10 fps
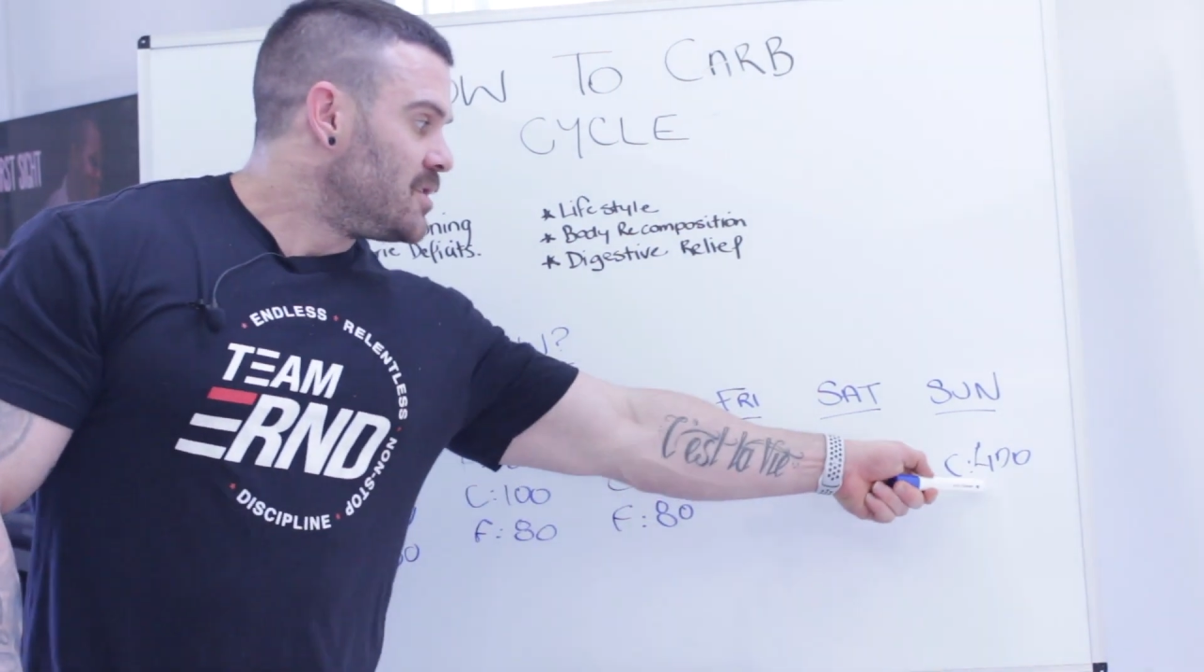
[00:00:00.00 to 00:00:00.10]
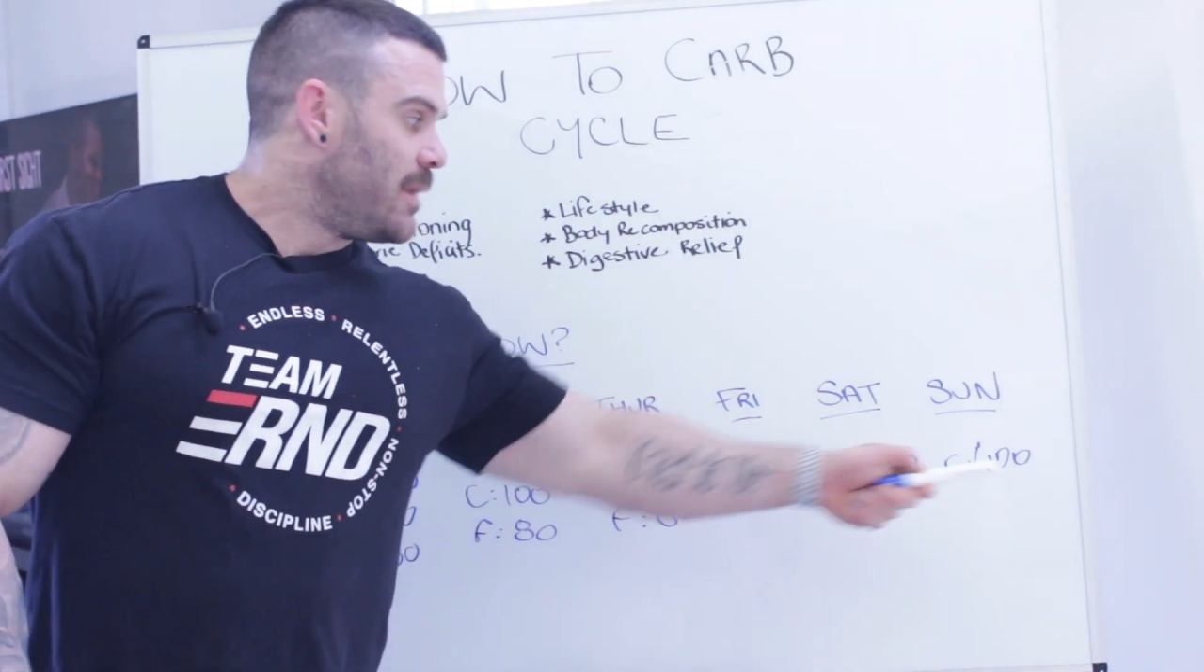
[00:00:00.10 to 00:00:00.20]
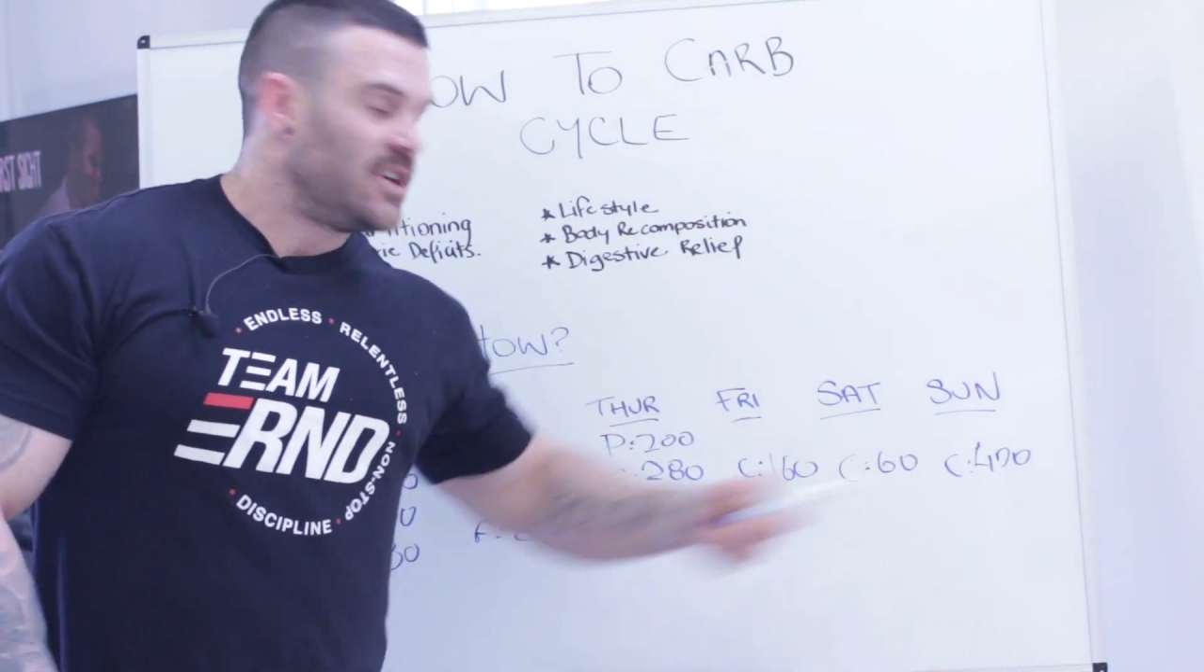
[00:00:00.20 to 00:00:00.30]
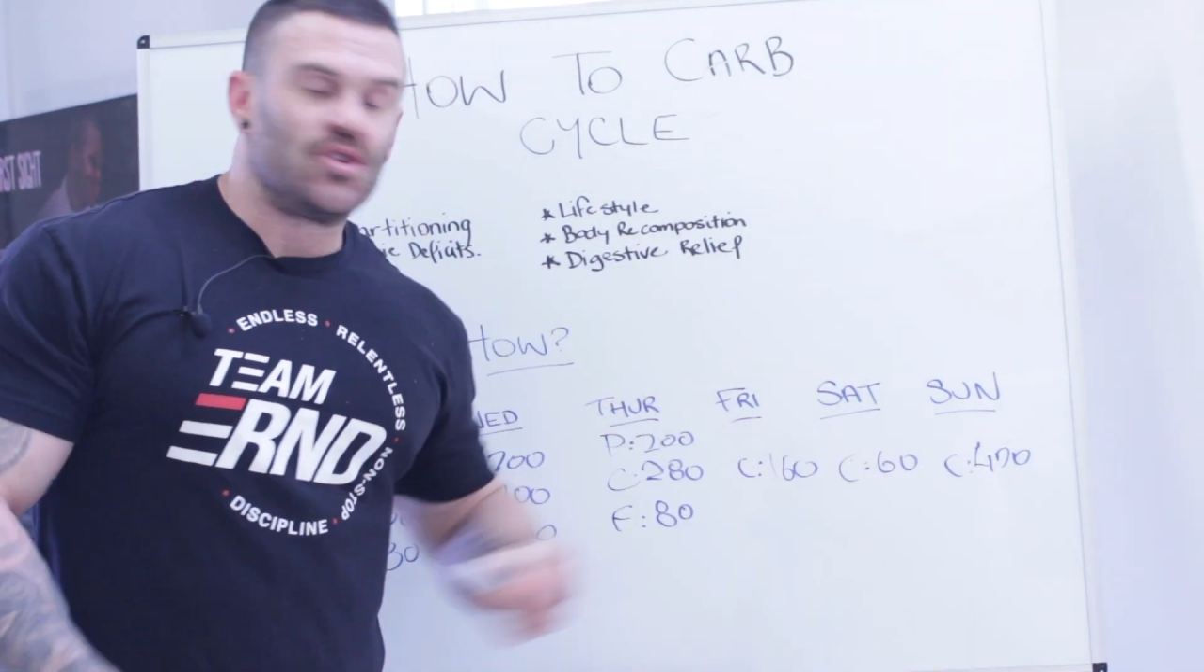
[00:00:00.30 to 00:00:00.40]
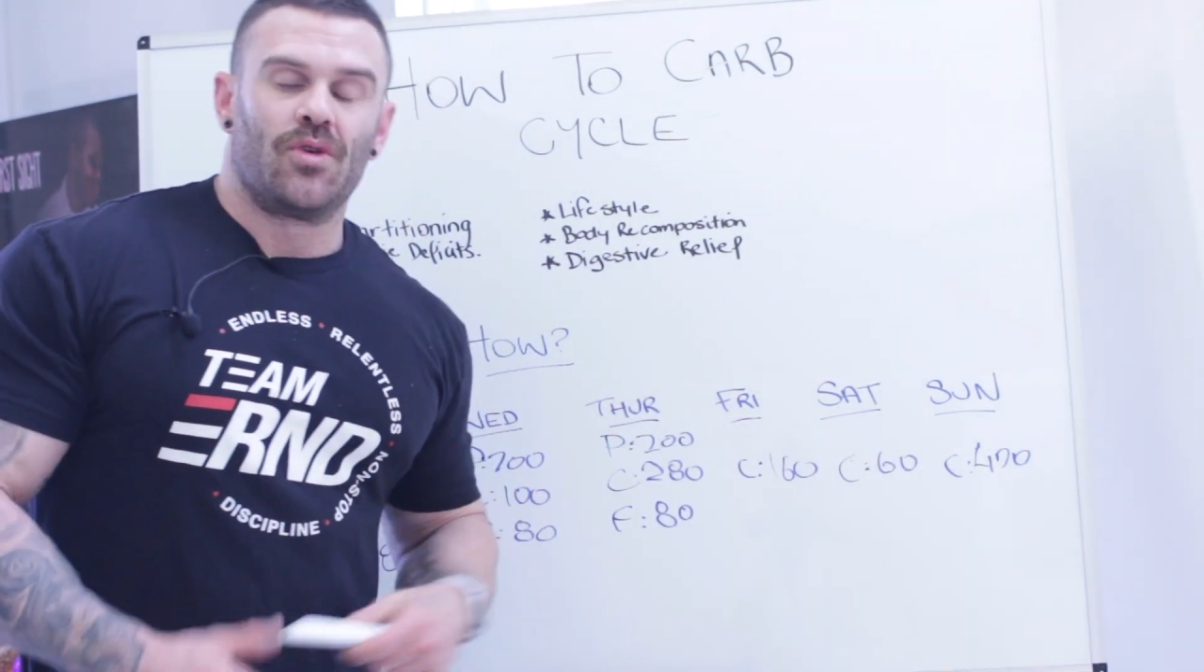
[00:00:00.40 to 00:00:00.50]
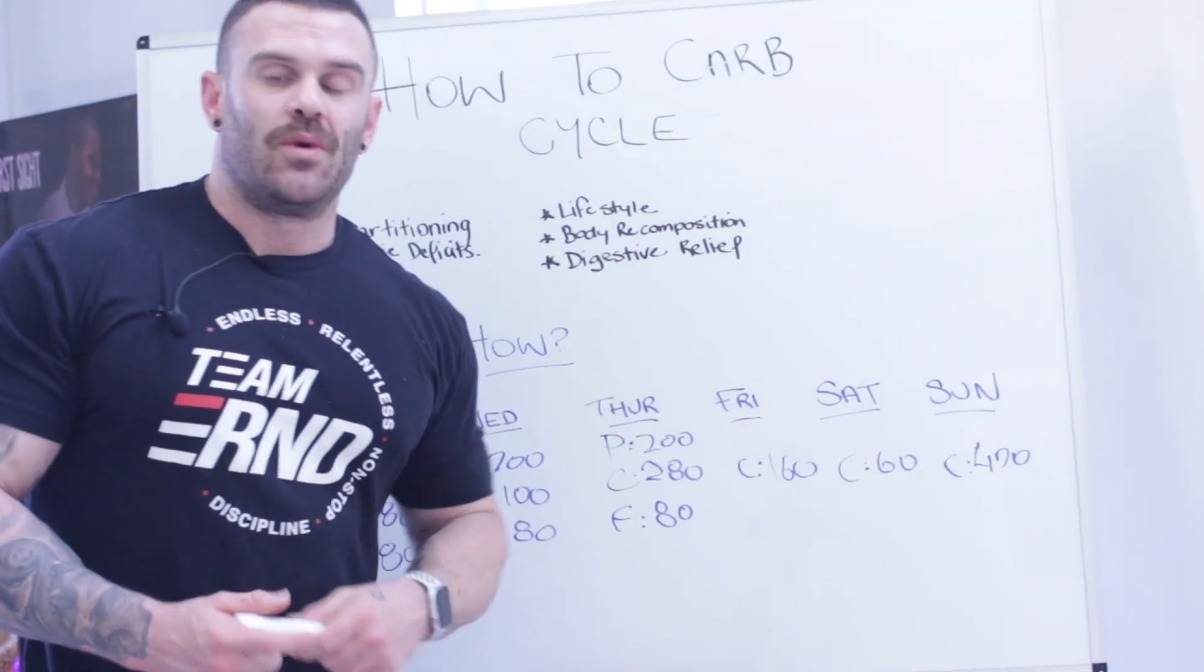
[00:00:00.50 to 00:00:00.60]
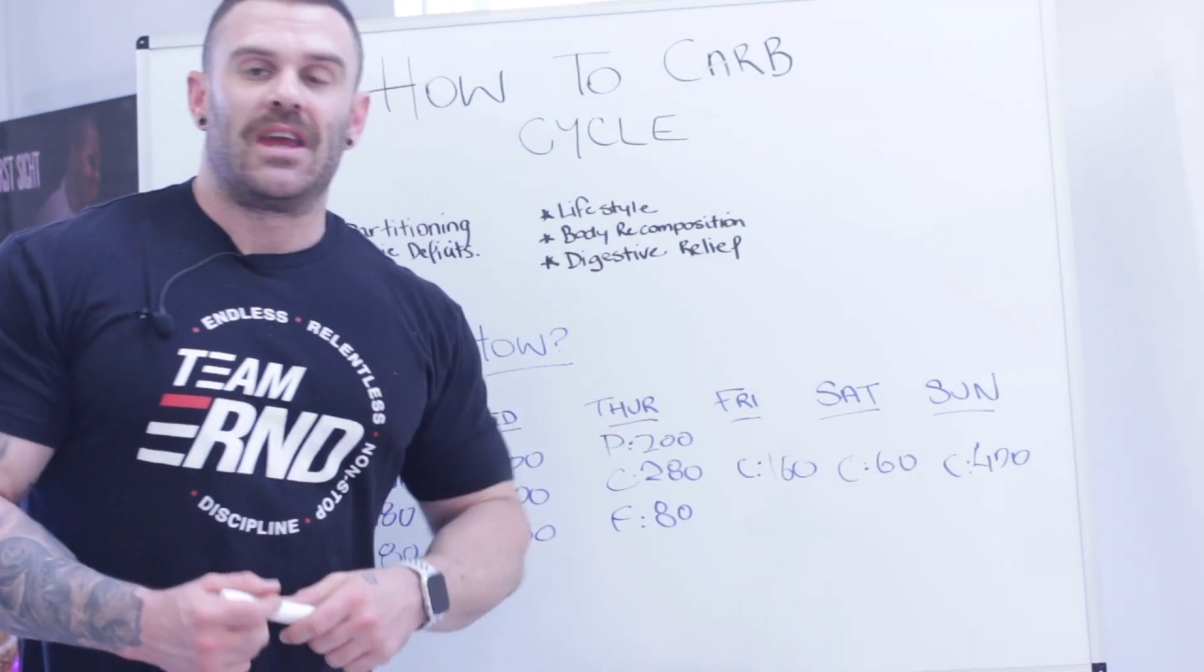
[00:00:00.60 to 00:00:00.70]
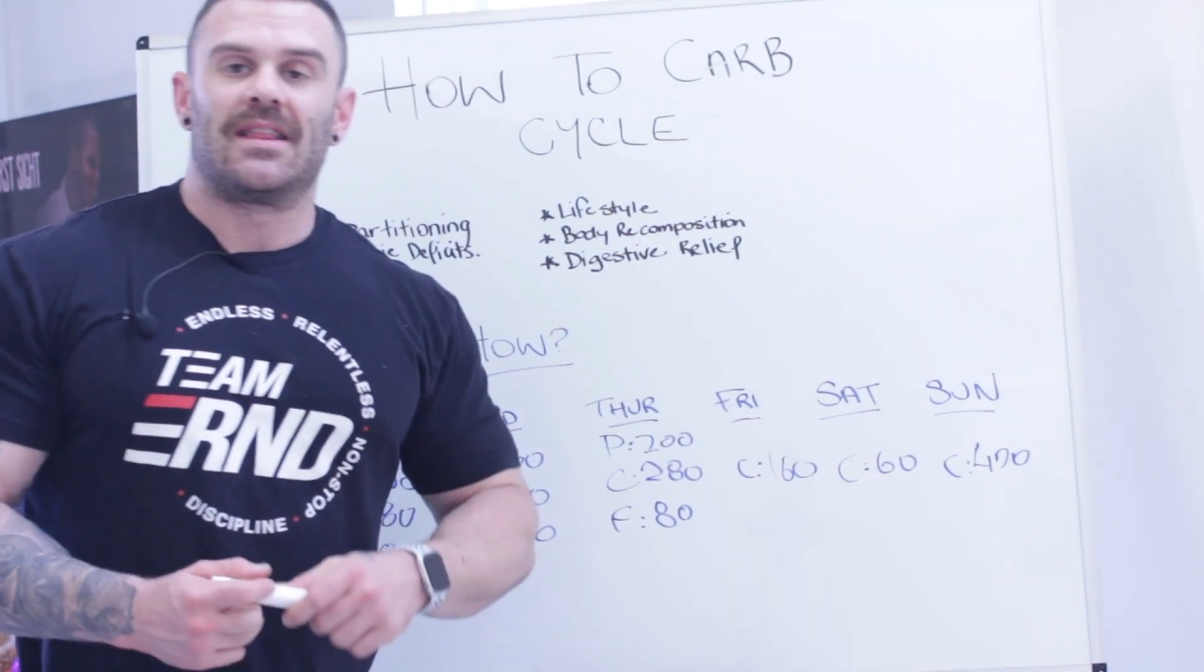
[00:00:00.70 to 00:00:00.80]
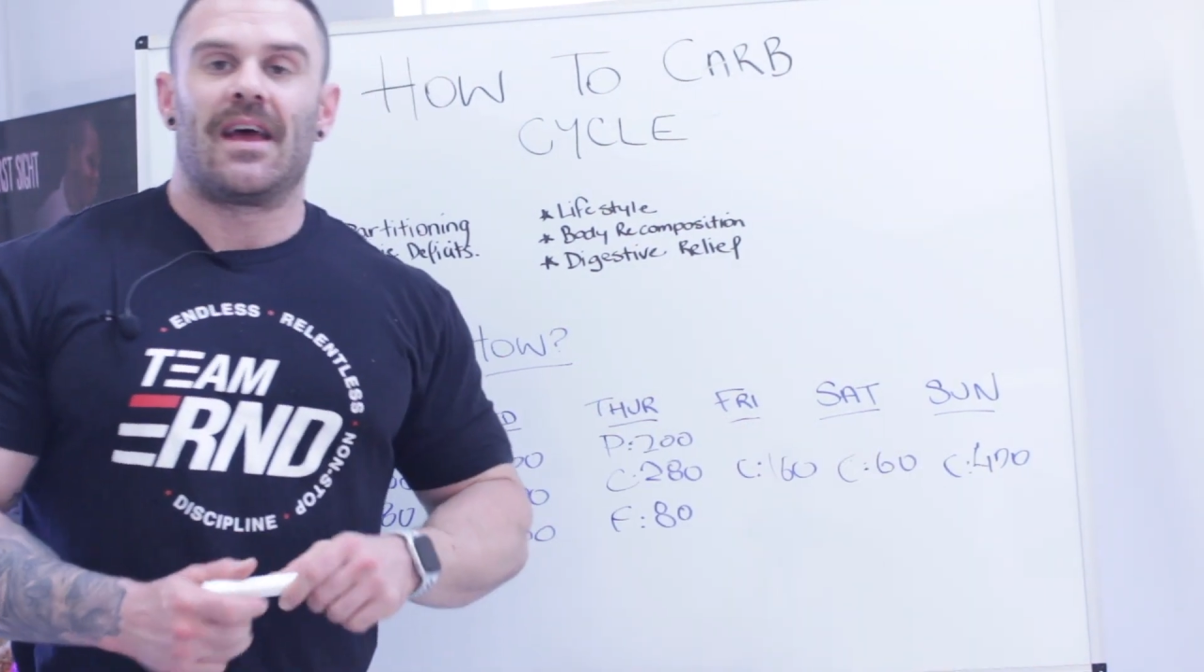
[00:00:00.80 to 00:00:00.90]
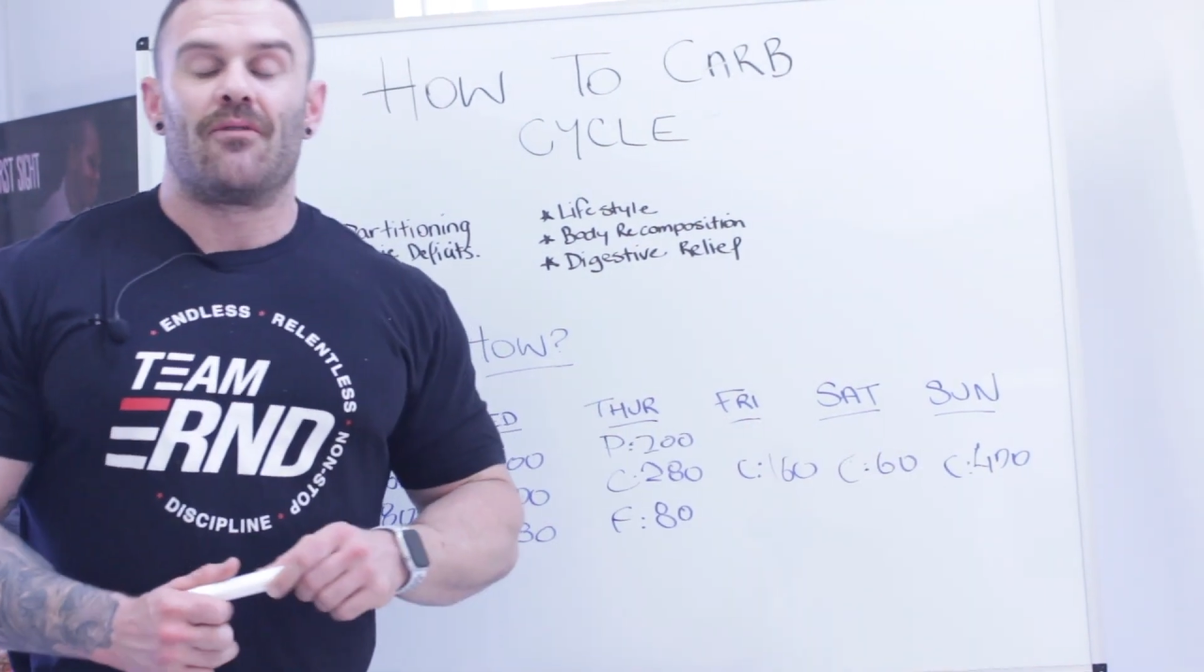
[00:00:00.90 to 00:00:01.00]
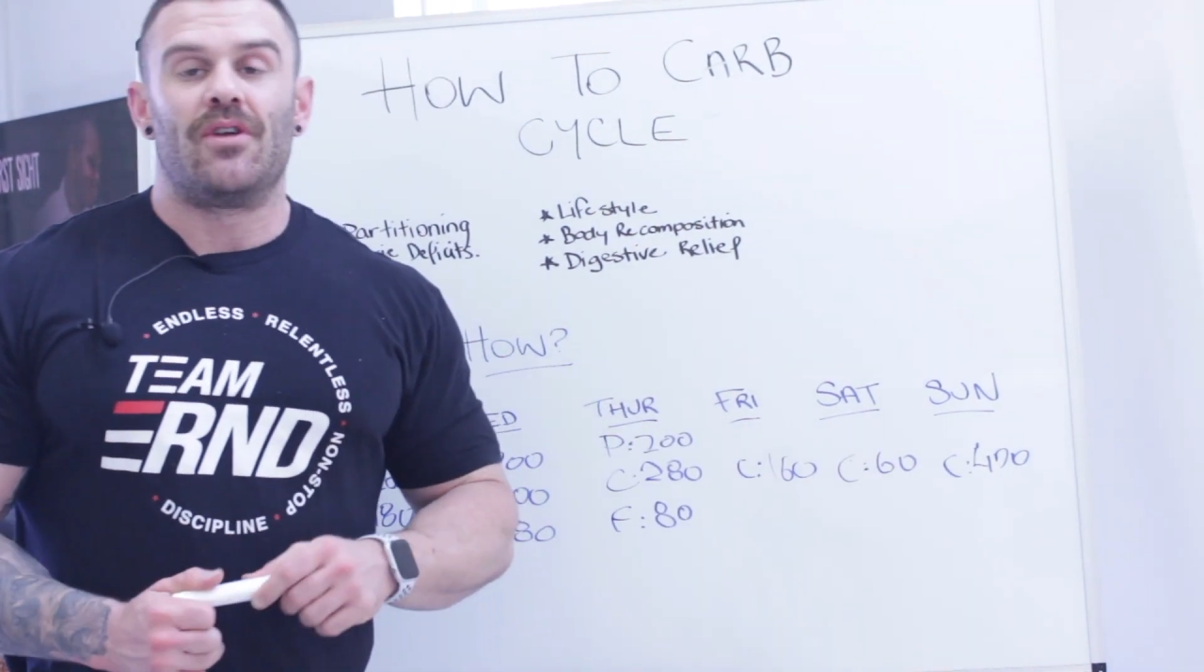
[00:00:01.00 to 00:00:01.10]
to make sure that we get that